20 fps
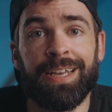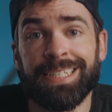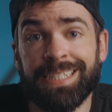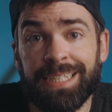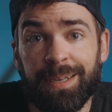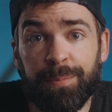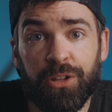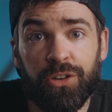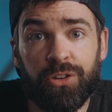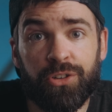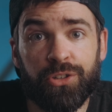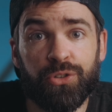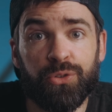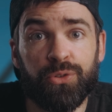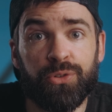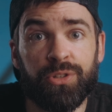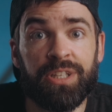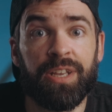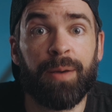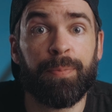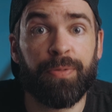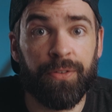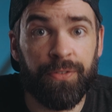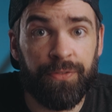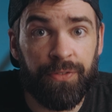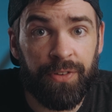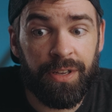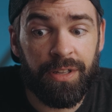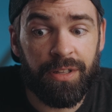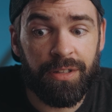Similar to depth of
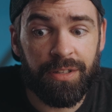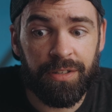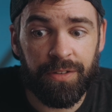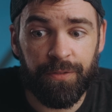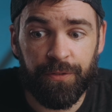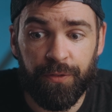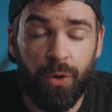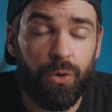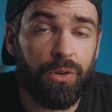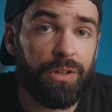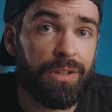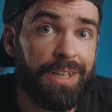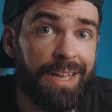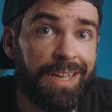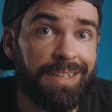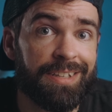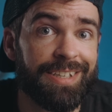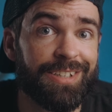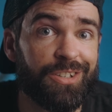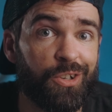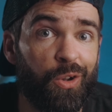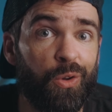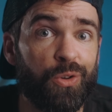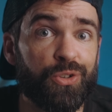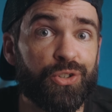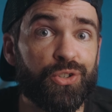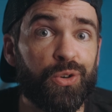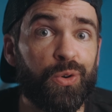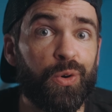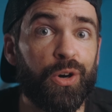field, focal length is
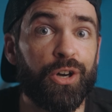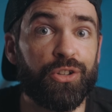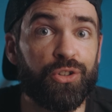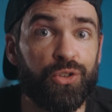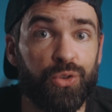also a